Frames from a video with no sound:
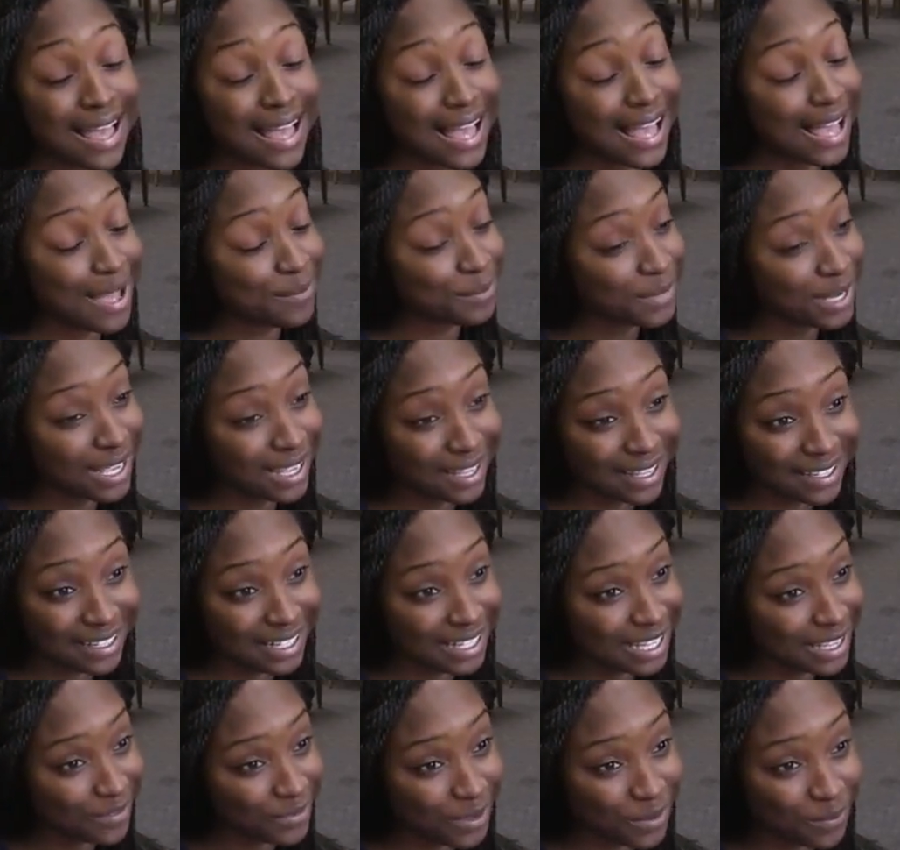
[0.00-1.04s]
I'm not going to
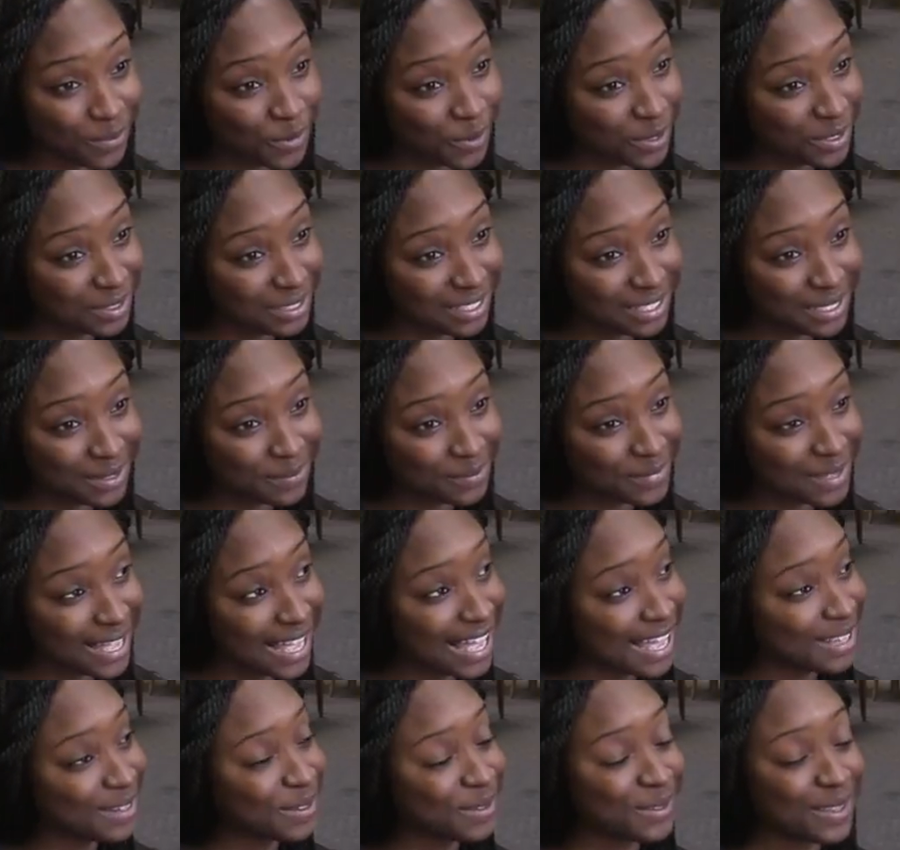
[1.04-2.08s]
give up on them.
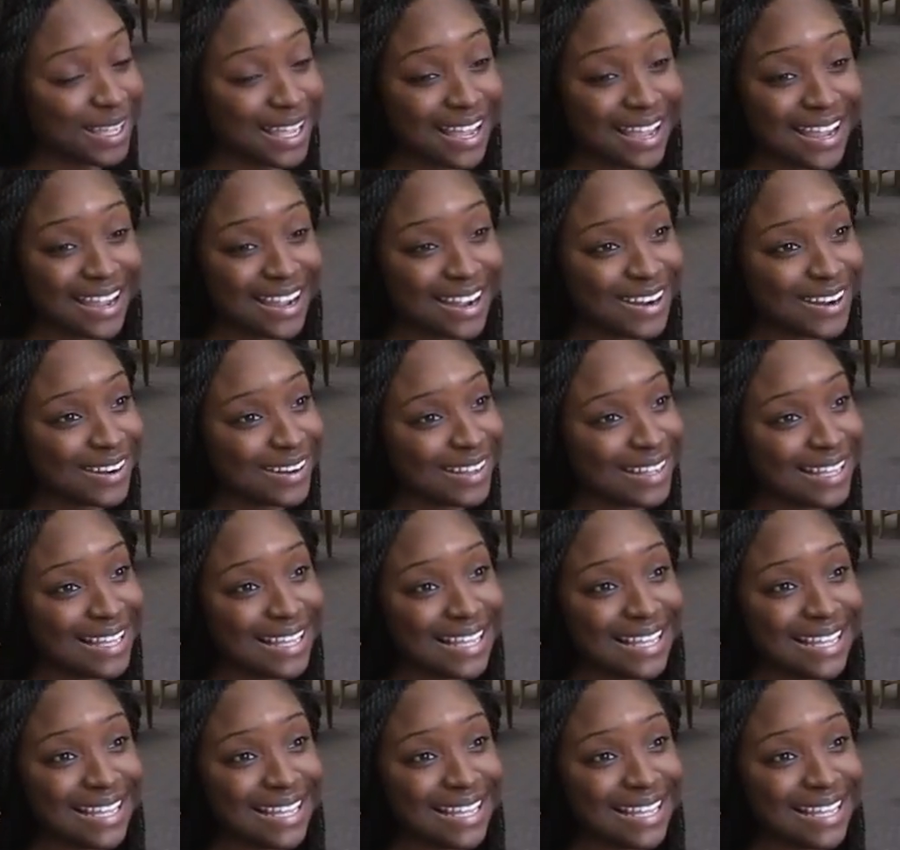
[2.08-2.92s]
I don't care